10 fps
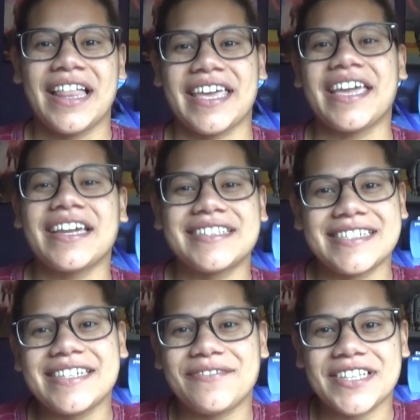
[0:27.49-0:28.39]
like,
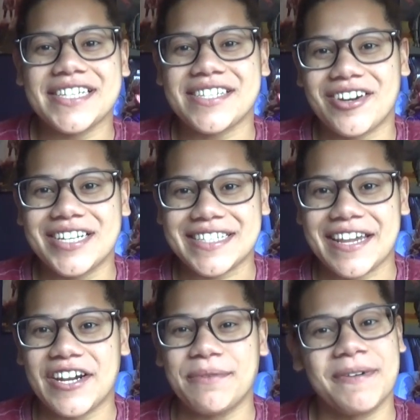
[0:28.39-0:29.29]
Disney villains aren't
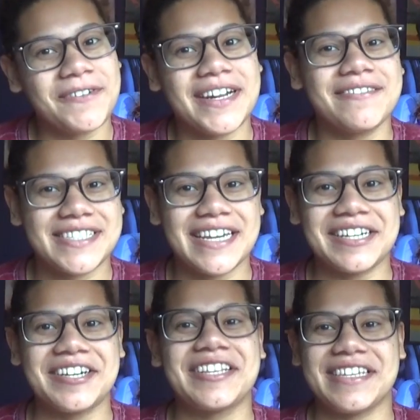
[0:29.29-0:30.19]
scary, but when I was
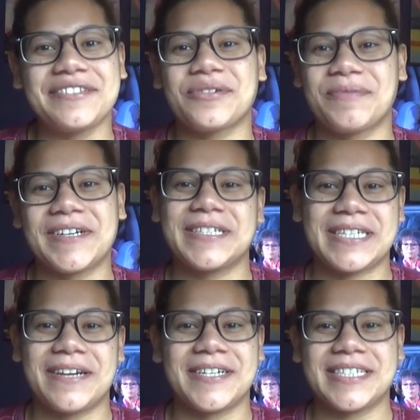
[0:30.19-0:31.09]
younger, these were pretty
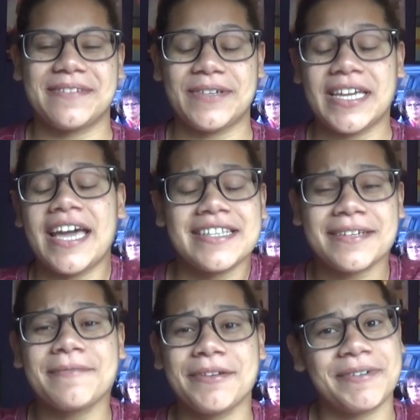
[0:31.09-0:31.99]
scary to me, and
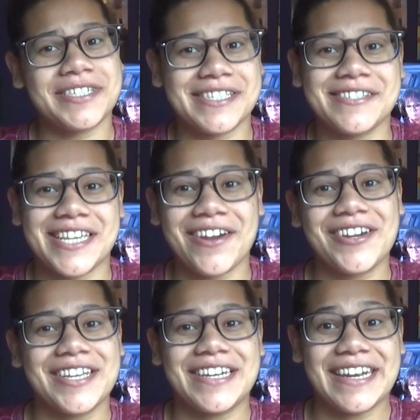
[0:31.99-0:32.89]
some of them are still
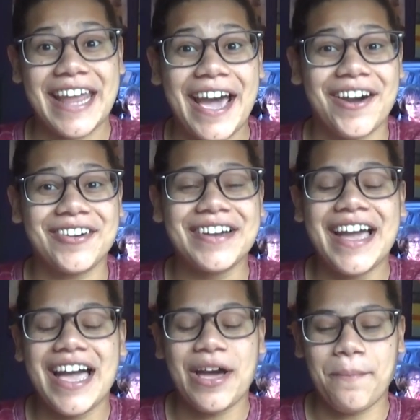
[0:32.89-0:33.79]
scary now.
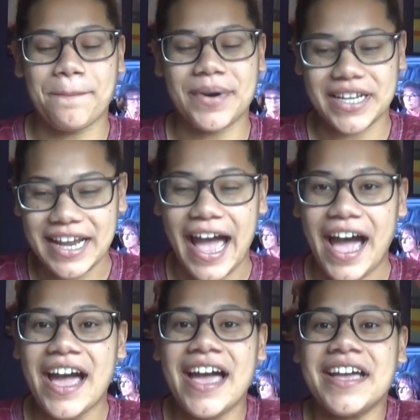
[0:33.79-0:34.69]
But
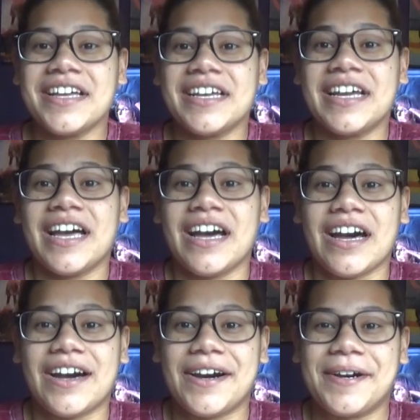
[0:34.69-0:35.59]
yeah,
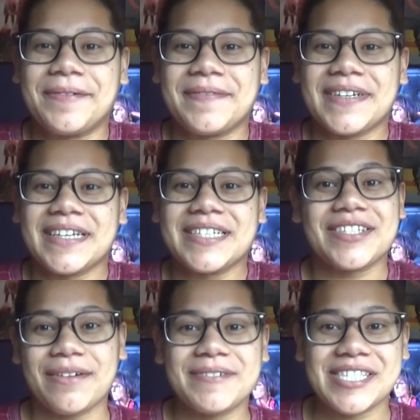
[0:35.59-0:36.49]

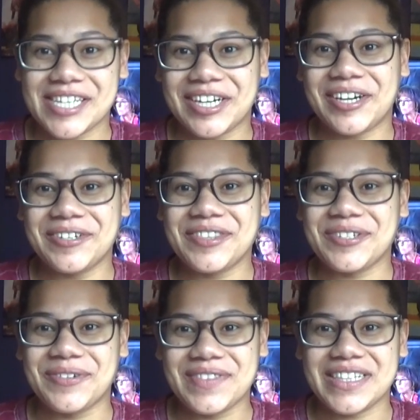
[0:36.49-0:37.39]
so I'm just gonna go
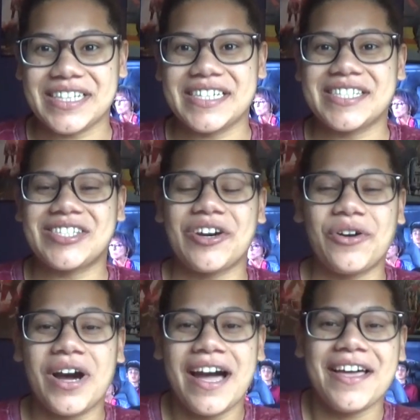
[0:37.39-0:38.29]
through the list.
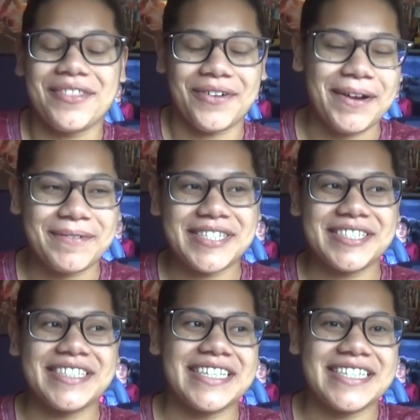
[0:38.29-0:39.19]
So the way I'm gonna
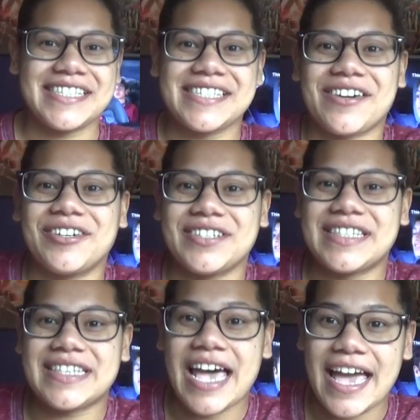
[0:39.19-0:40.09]
do the list is go
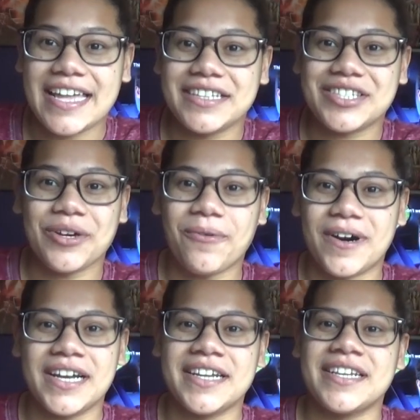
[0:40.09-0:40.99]
10 to
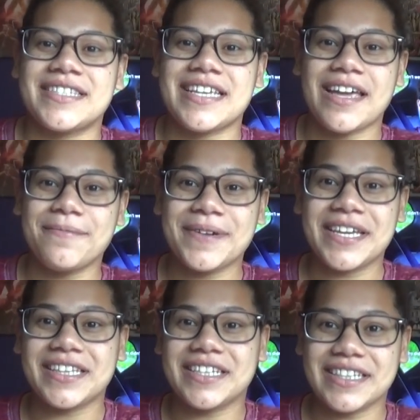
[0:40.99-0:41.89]
1, 10
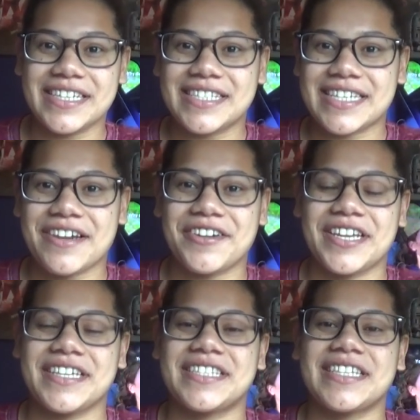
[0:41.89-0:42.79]
being the least
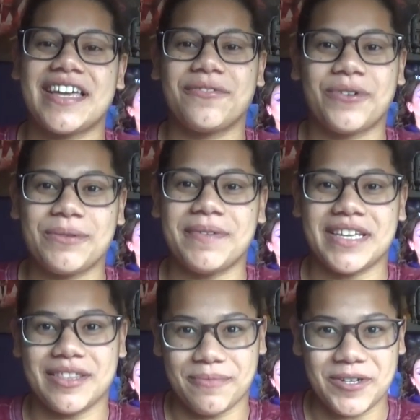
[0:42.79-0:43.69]
scariest and 1
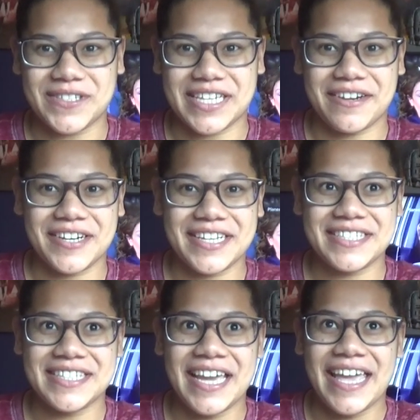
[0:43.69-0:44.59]
being the most
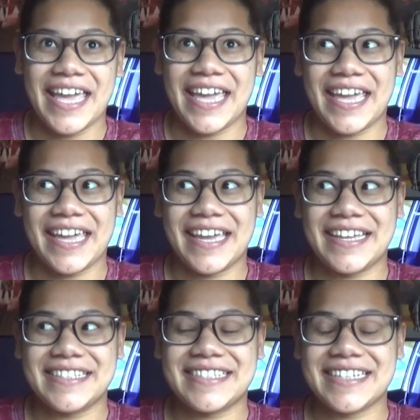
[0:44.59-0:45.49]
scariest.
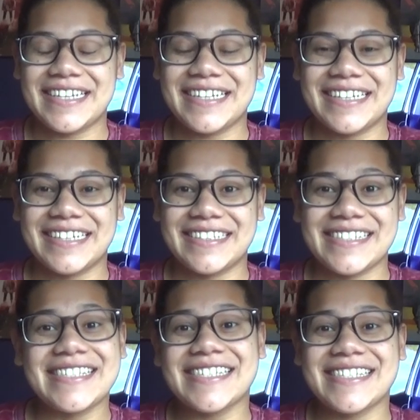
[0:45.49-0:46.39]
And
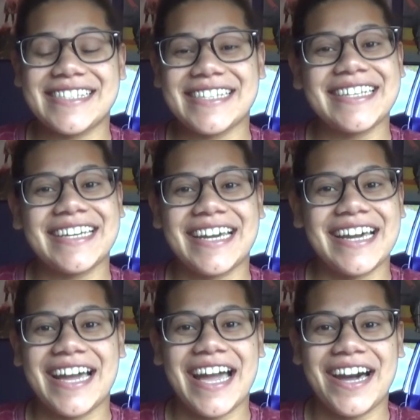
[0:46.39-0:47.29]
this is
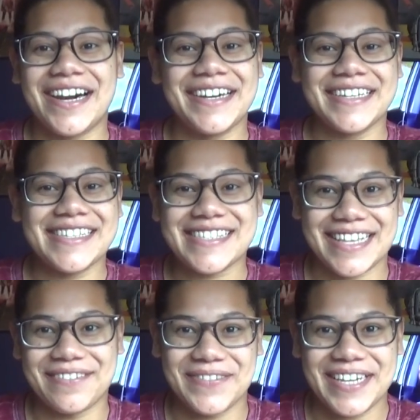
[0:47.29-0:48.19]
it's
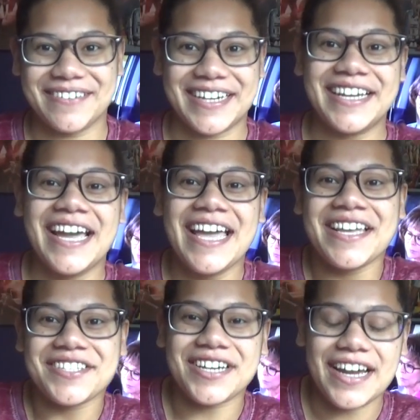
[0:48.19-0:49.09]
gonna be great.
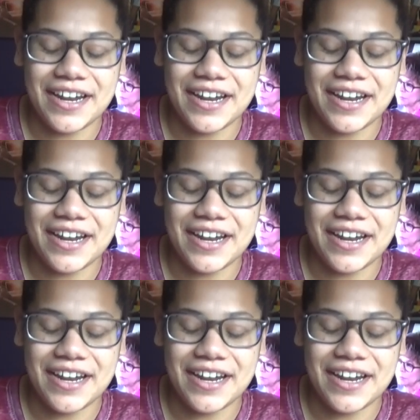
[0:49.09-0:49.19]
So